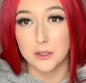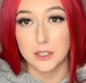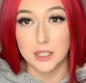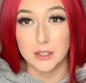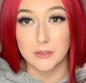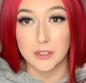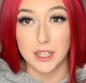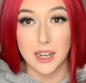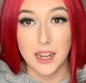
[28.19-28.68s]
or
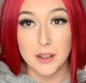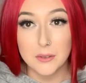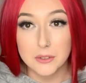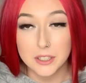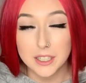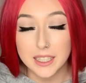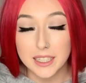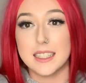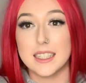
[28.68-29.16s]
in
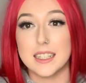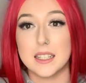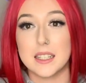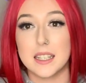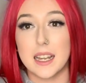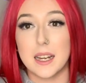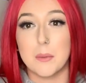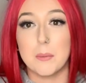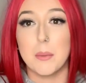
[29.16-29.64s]
recovery. Just
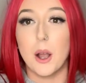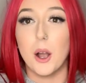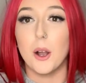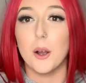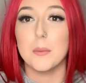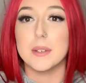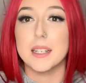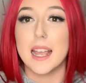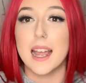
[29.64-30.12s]
like
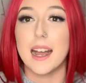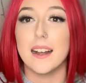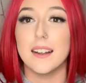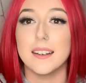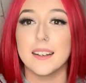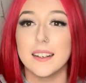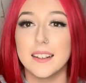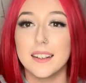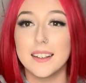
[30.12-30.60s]
popped out
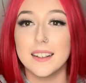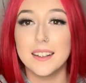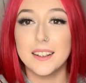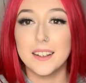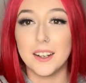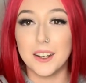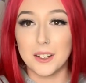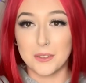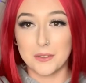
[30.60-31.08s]

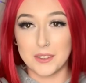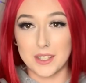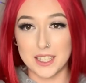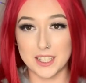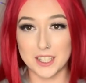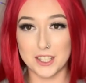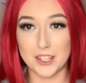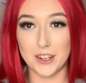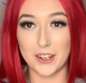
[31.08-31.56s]
of this
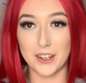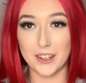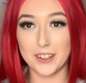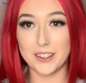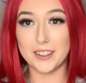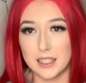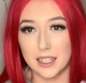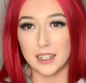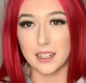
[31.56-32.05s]
shirt.
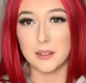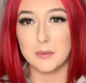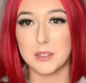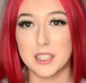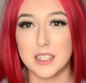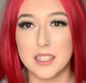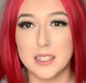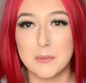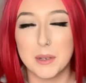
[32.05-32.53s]
Like, I'm
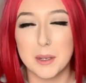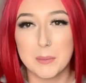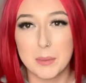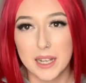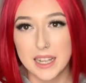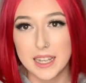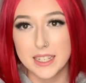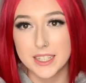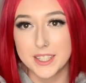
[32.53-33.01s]
just in my
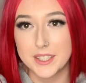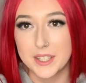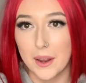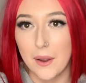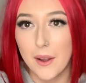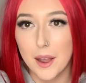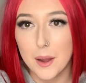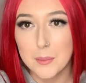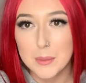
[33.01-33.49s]

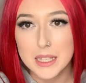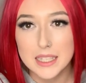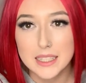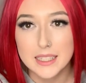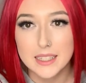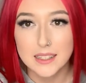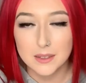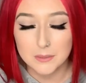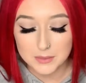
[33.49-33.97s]

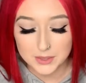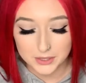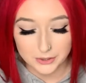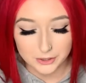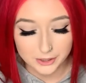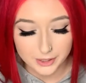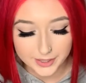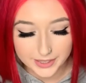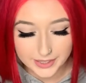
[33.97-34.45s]
pajamas, I'm
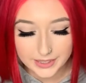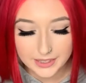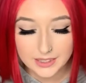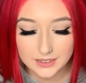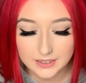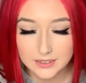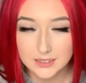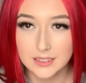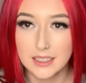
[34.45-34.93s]
sorry.
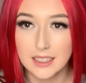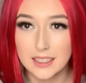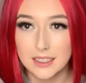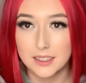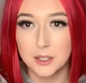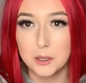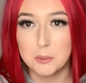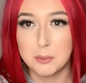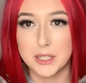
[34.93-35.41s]

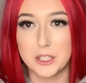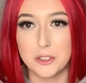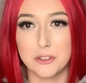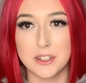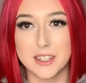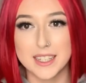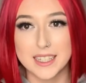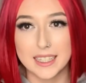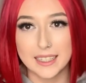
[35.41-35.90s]
Got my
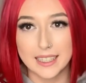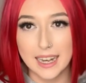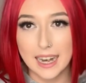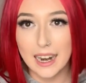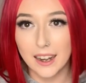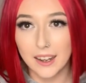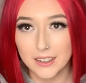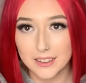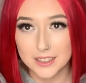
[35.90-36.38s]
dressing
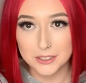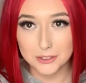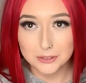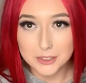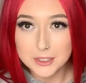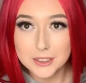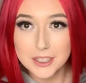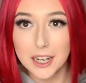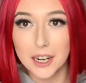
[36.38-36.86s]
gown, it's
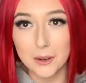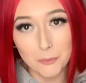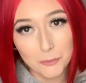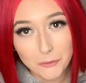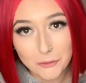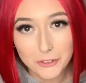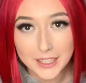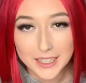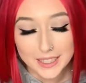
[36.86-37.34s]
real
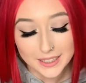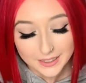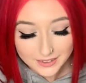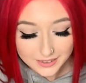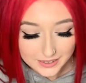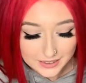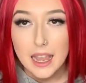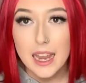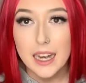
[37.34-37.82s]
comfy.
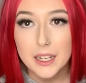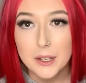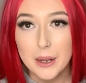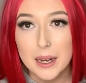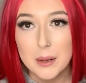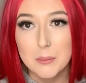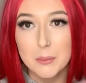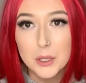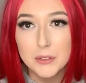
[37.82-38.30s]

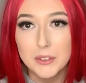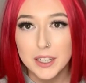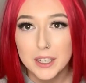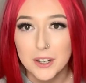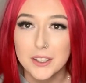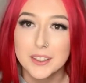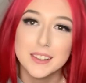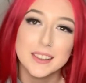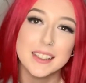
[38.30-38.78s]
Anyway, moving
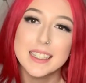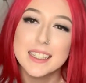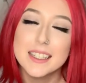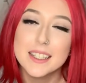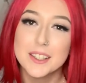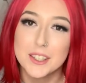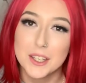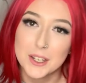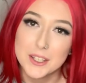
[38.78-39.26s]
on, this
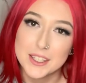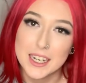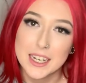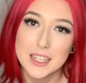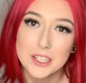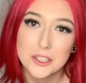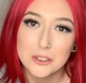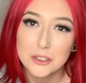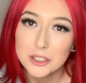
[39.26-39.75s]

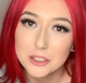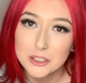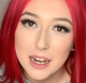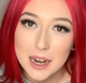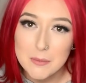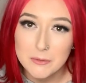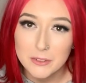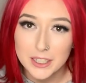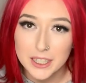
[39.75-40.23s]
Thursday's true
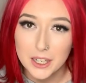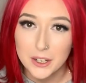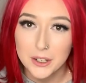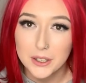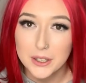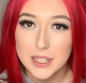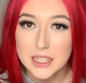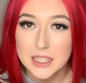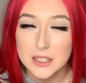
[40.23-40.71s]
crime video
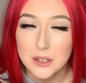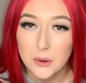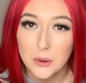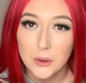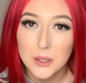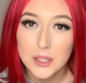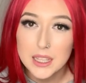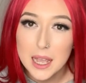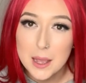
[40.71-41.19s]
is
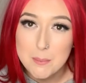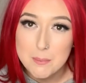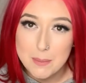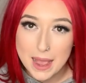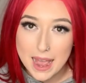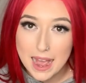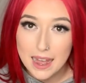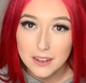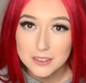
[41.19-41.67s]
all
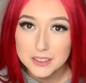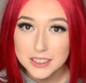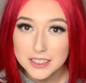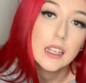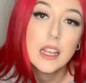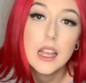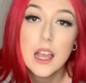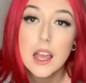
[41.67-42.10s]
about